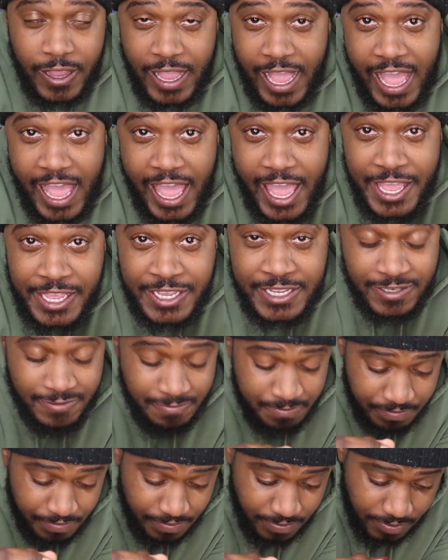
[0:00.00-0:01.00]

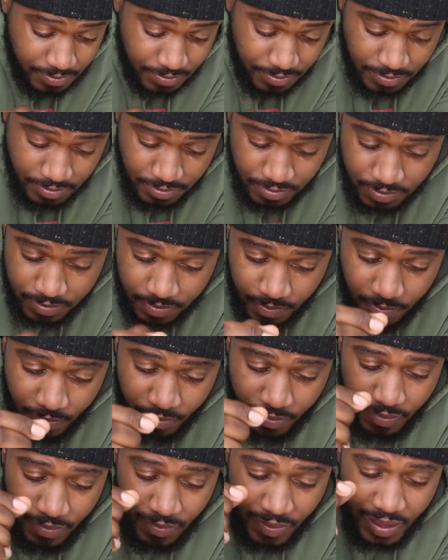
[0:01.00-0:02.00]

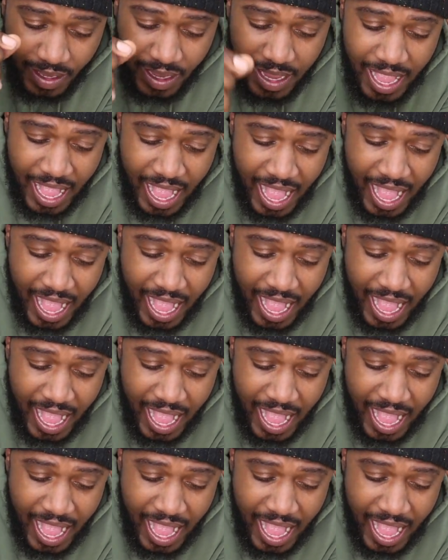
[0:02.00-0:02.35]
(not speaking)